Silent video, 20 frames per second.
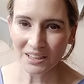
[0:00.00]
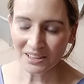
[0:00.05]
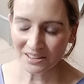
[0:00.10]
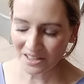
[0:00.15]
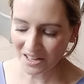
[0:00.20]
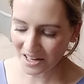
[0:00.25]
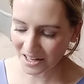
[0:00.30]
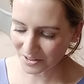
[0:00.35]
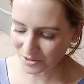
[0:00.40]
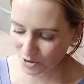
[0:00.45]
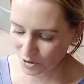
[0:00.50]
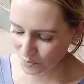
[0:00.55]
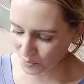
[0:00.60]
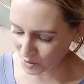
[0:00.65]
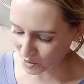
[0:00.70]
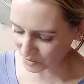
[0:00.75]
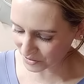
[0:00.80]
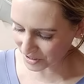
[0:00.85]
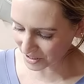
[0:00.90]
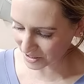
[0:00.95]
The Hut Group
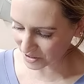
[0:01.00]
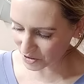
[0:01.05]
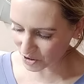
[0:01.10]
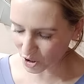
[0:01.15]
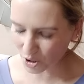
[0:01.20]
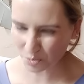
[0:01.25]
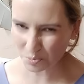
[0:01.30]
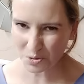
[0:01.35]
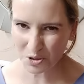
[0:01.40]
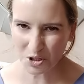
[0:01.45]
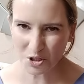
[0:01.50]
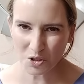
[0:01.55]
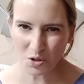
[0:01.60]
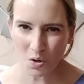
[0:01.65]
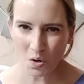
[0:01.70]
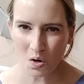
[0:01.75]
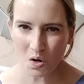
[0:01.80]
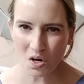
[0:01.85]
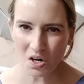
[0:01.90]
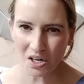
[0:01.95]
owns like
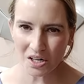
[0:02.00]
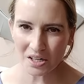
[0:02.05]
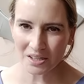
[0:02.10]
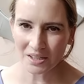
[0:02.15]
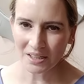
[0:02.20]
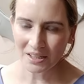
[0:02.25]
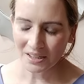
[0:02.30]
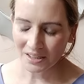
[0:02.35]
Dermstore,